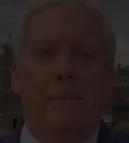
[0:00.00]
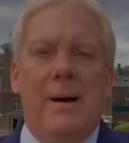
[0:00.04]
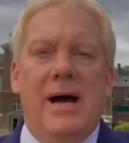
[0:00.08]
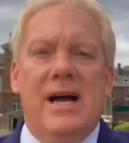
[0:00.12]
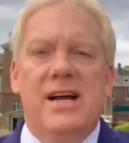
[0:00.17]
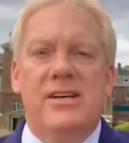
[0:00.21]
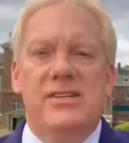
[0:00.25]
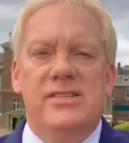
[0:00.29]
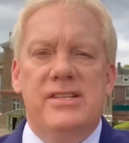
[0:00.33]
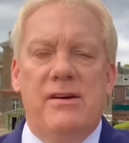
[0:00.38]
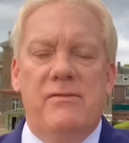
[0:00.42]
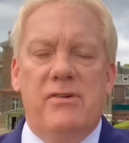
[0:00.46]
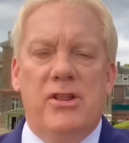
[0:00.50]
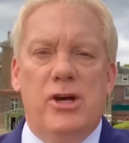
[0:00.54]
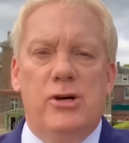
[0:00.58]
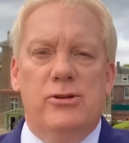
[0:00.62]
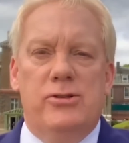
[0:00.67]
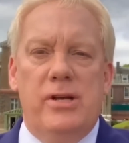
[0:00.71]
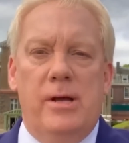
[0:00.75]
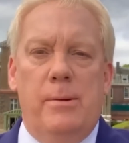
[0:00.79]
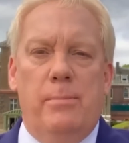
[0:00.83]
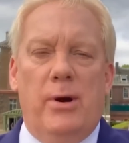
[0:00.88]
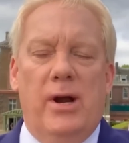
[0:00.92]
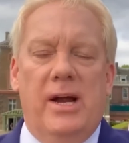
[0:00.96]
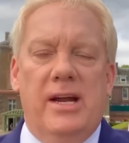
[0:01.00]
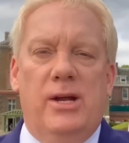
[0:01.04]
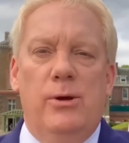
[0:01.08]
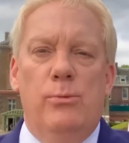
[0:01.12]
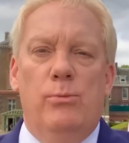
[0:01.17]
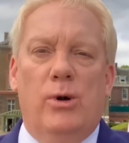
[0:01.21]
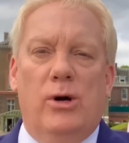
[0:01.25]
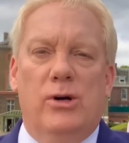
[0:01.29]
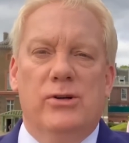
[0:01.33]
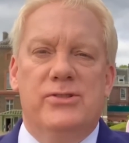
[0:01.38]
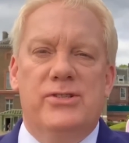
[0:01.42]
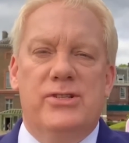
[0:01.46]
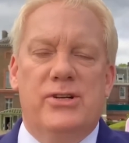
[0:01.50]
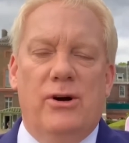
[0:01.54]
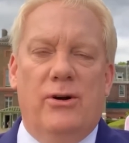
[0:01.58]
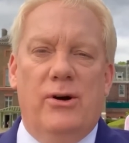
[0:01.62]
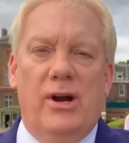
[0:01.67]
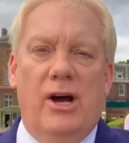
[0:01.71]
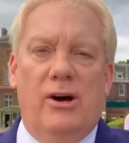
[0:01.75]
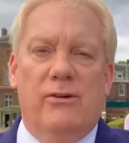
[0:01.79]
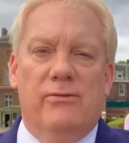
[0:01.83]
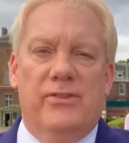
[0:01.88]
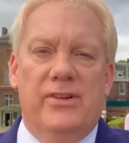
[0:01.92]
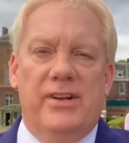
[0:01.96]
Back as ever though, tea breaking royal story
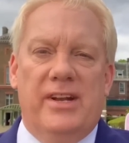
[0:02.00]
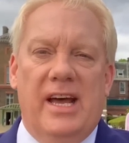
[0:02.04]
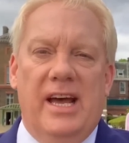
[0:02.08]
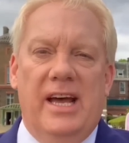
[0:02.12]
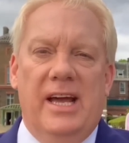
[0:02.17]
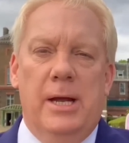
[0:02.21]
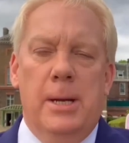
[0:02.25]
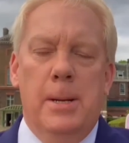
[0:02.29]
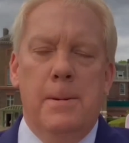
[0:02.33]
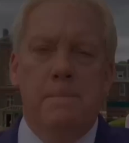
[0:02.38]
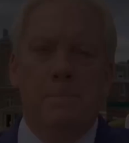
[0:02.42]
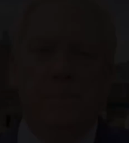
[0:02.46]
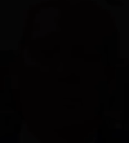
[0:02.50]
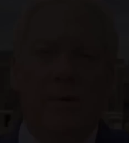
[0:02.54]
of the day.